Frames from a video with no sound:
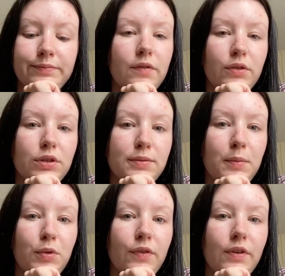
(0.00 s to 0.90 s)
of course my
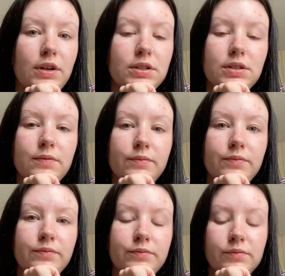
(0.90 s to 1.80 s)
boyfriend.
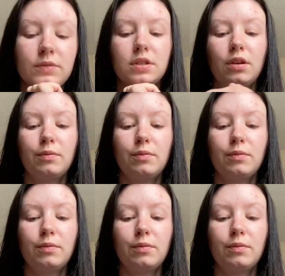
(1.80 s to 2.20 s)
So